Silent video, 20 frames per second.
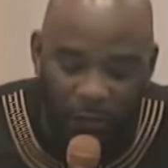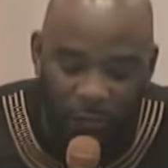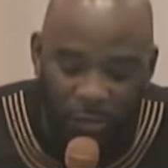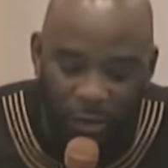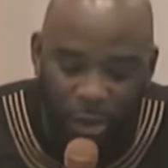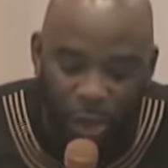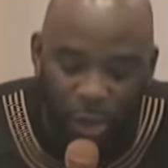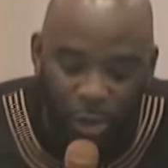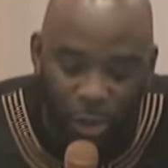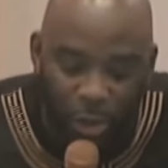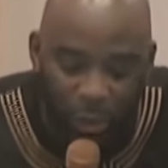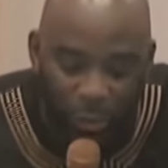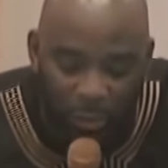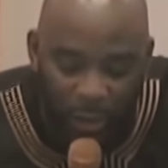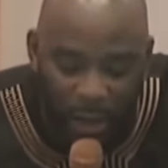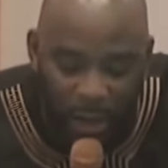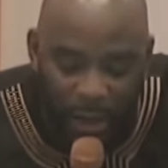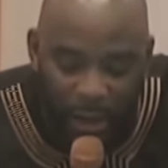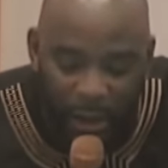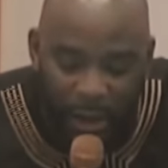of Dodo,
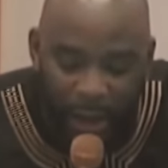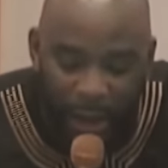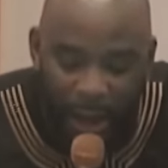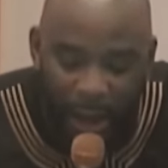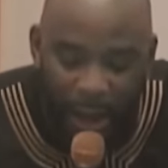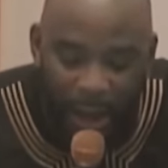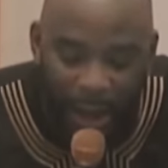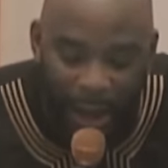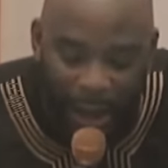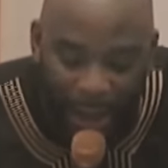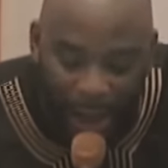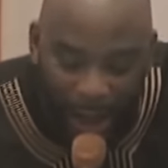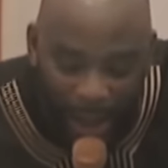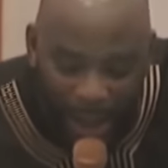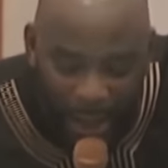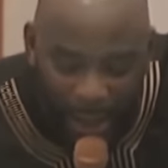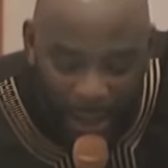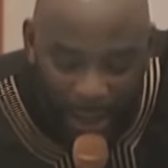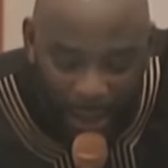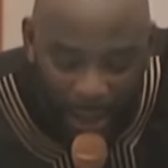the
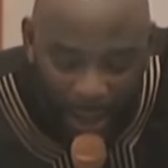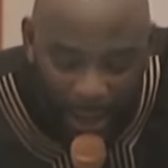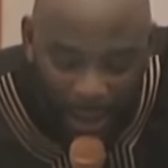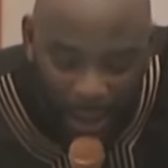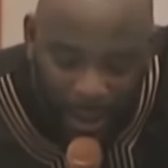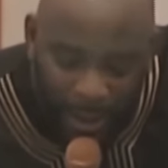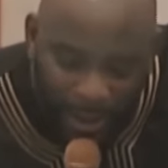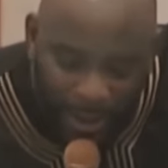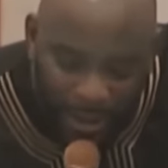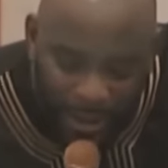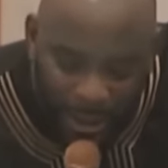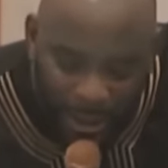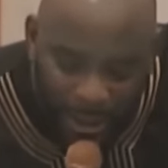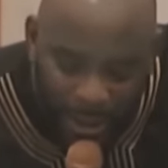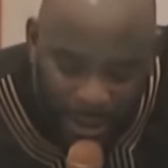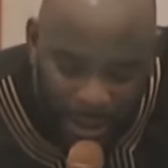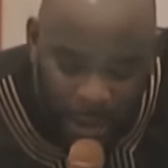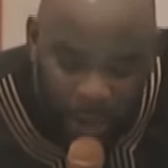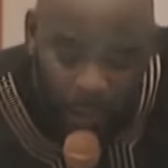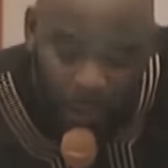Ohite.
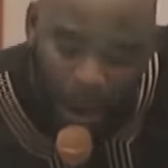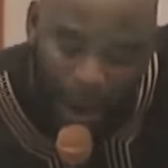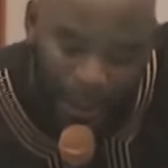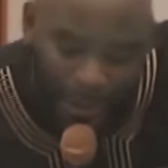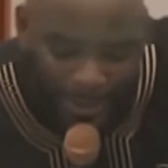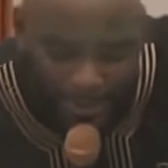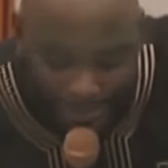All